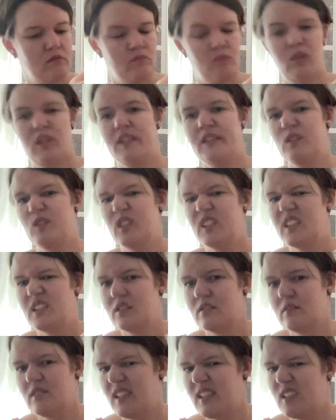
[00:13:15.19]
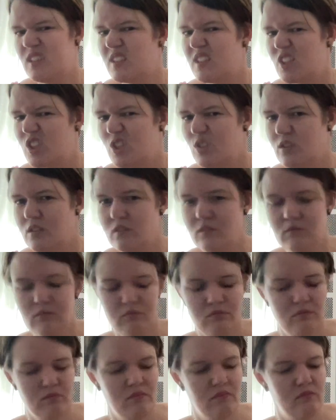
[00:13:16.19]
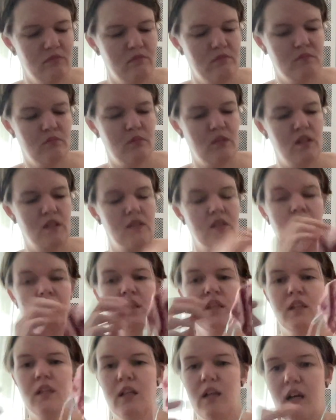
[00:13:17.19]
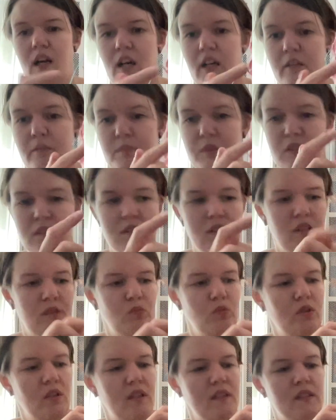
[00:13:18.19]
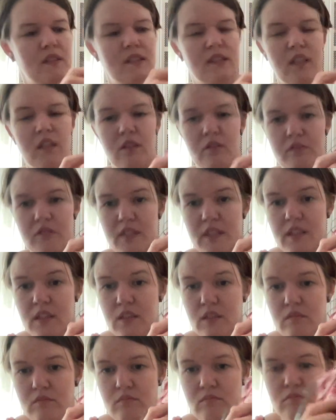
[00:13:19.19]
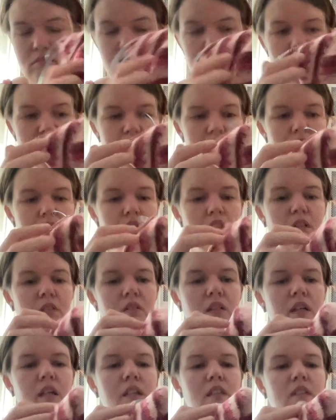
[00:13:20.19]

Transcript: well, I didn't show you, but I've been somewhere at the start of the heel, so now